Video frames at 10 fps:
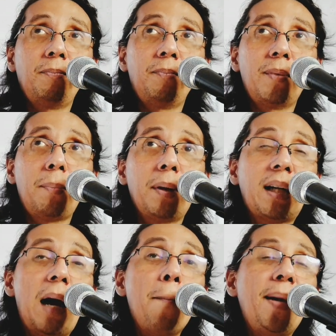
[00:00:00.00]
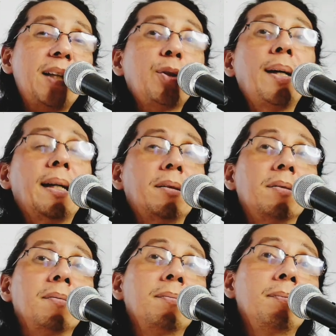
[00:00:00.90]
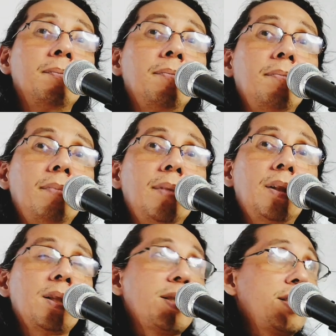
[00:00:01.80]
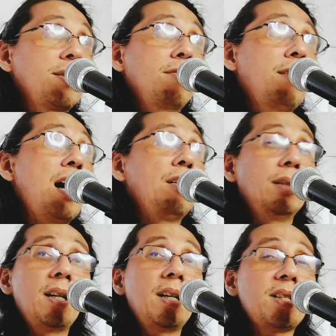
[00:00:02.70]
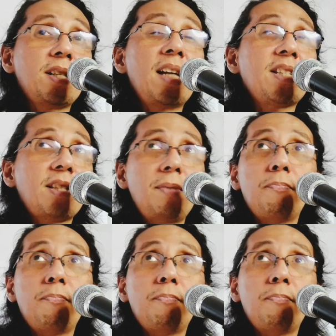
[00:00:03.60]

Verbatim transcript: magkaapi ito eh. Because wow, it's